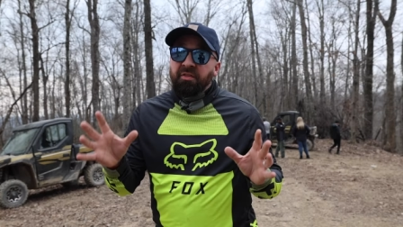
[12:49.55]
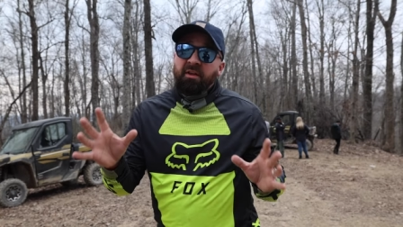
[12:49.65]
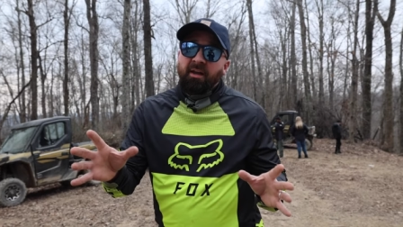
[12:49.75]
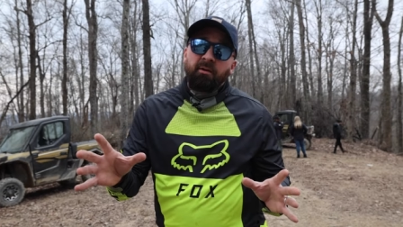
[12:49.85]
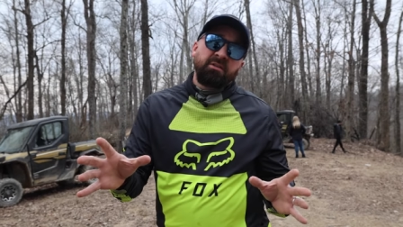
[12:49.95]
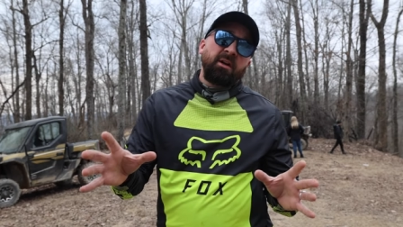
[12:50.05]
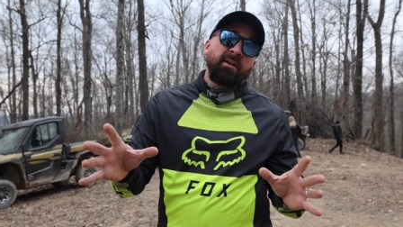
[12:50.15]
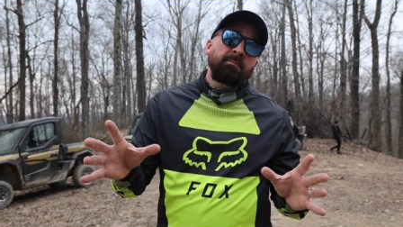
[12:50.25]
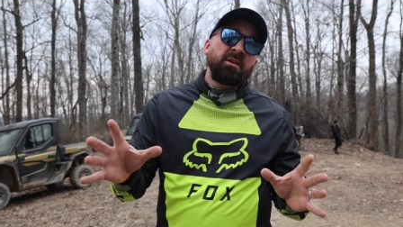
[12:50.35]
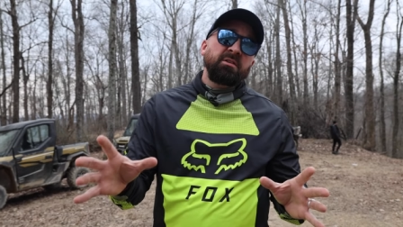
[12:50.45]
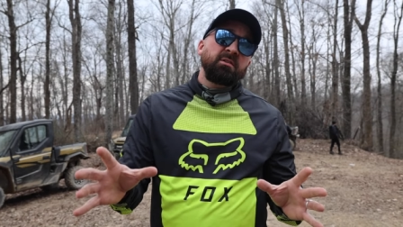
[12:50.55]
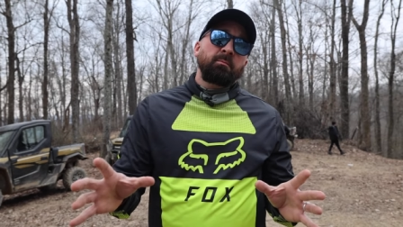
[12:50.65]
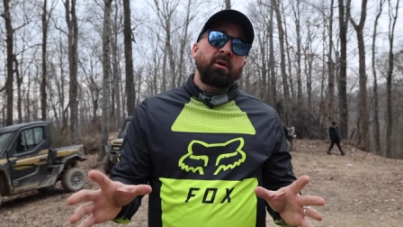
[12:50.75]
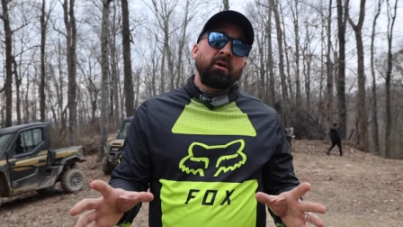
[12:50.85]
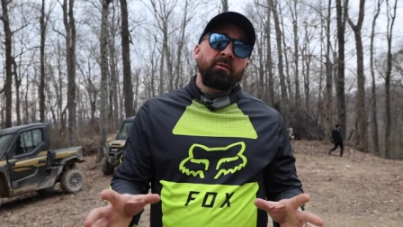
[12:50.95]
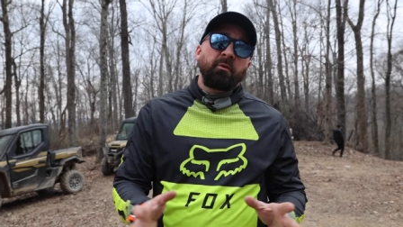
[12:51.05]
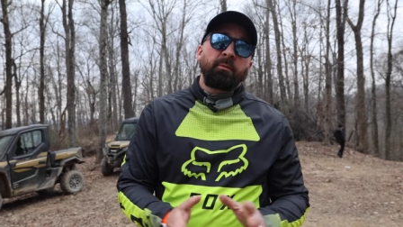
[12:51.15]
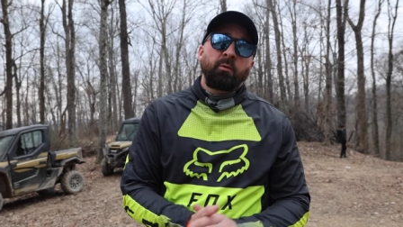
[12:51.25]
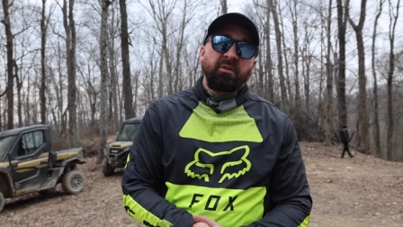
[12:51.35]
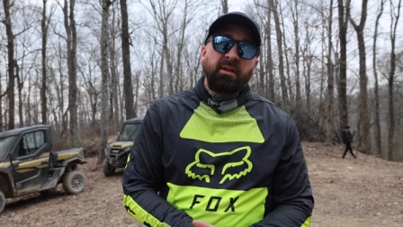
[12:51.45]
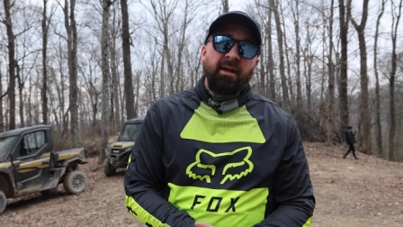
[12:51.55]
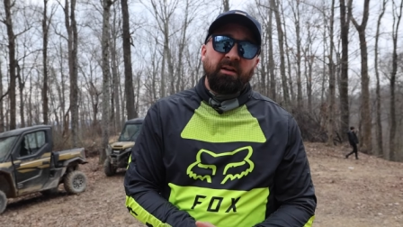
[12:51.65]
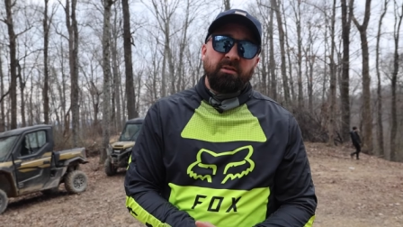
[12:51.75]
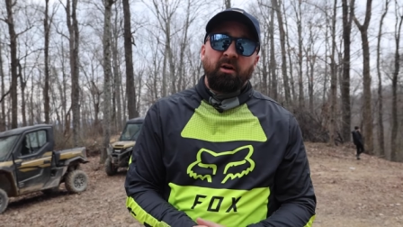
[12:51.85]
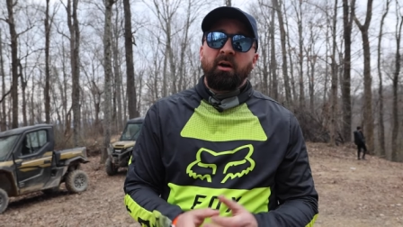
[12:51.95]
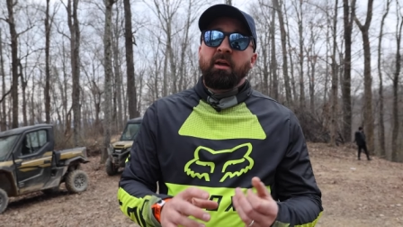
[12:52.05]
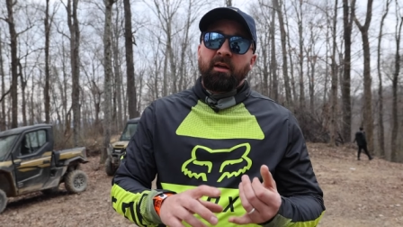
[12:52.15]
We think Kawasaki misses the mark a little bit with the XR.